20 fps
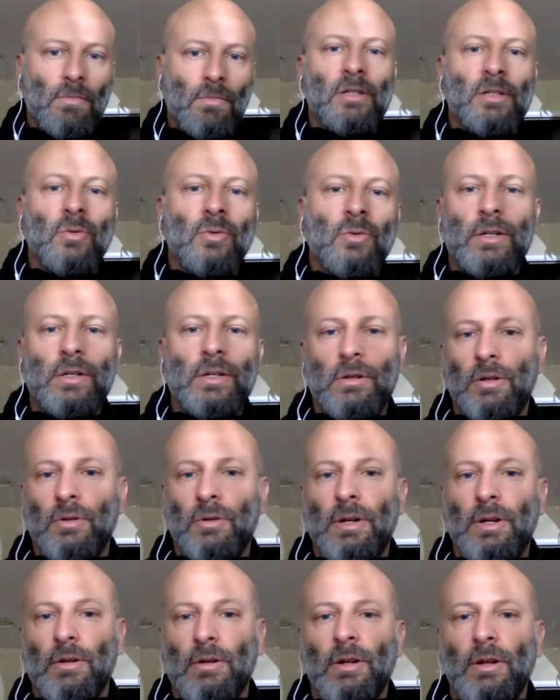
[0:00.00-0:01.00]
to one
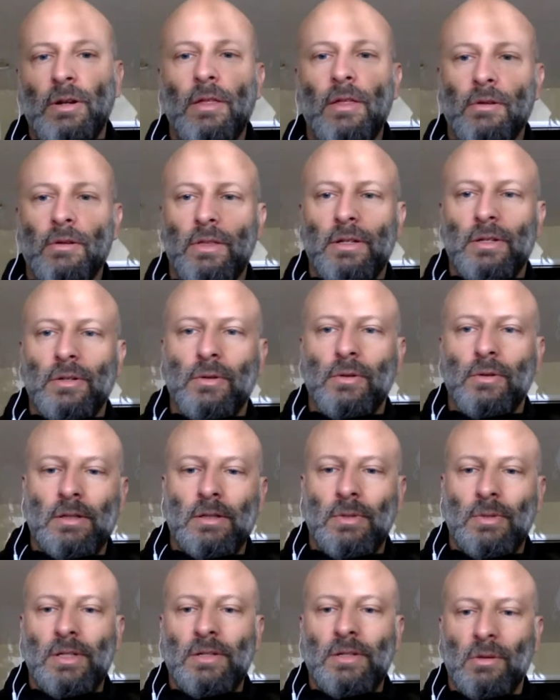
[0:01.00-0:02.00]
degree or another, and the degree
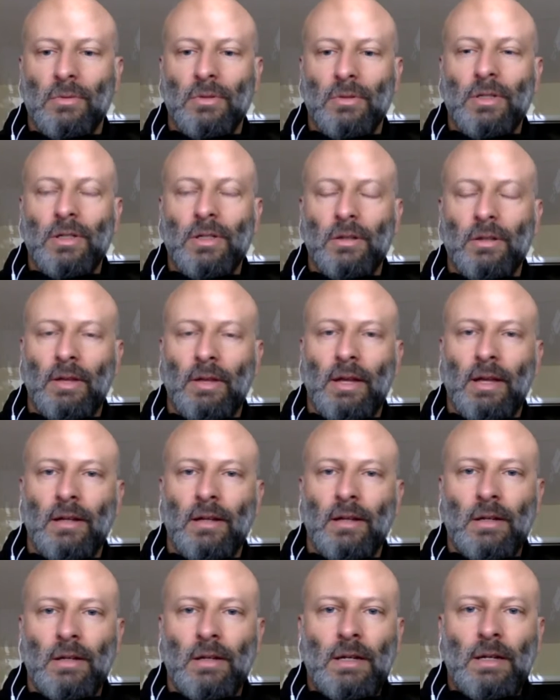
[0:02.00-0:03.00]
to which they're able to do that,
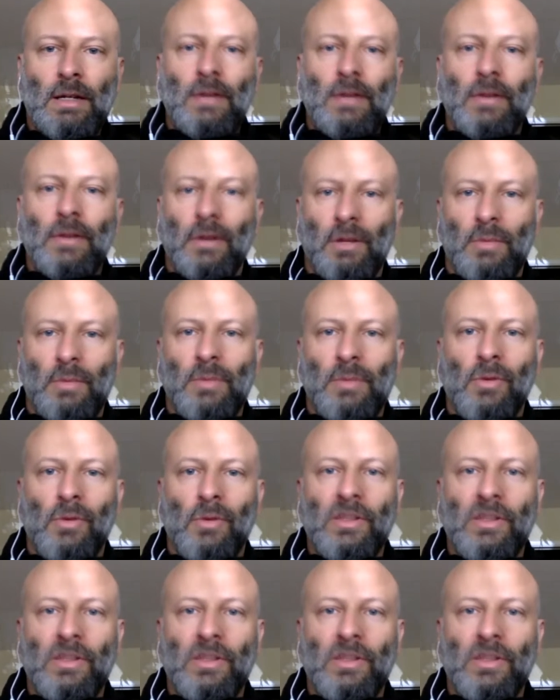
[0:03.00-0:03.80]
they're going to be more